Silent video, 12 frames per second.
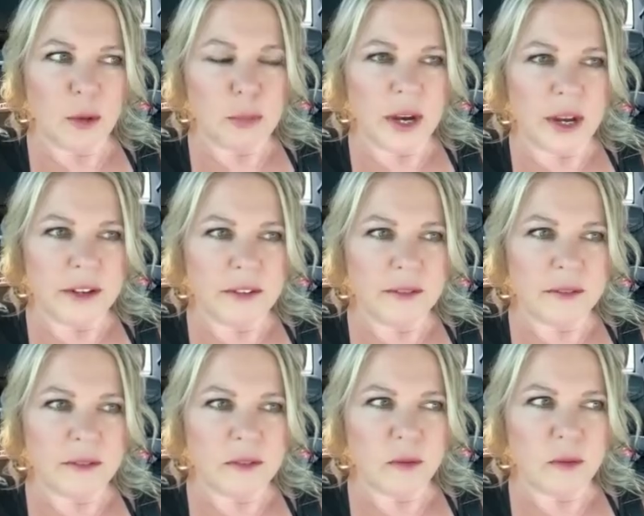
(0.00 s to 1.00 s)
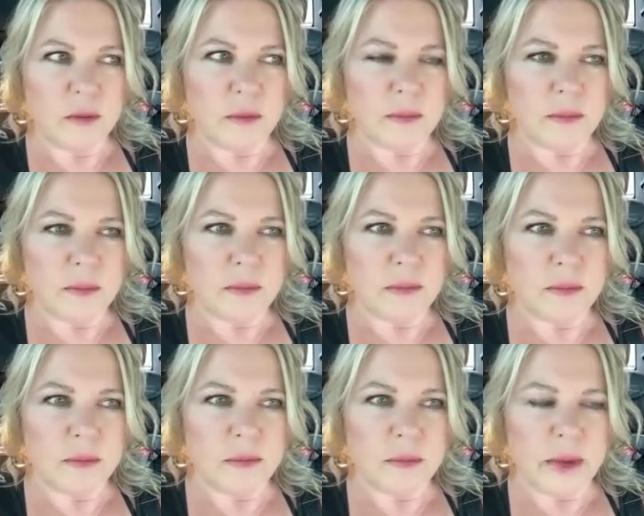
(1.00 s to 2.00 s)
But
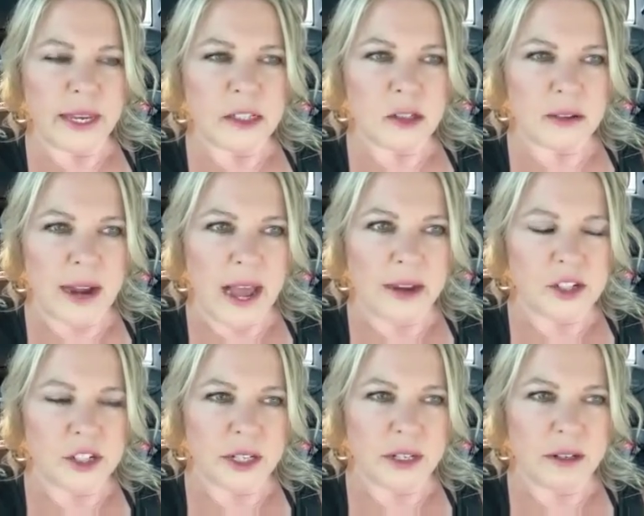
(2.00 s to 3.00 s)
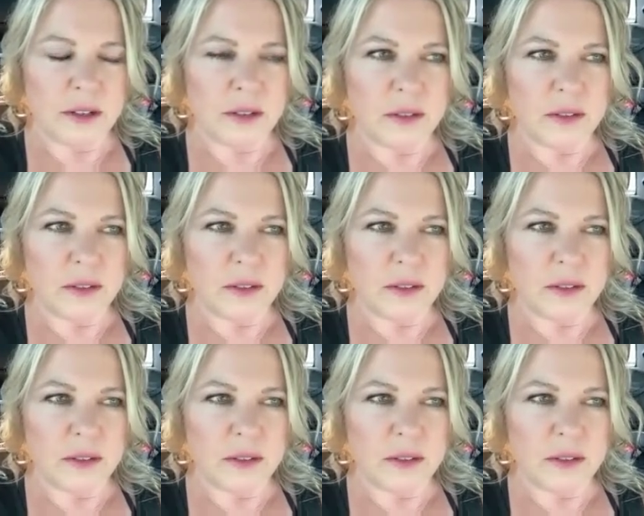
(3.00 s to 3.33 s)
my interaction,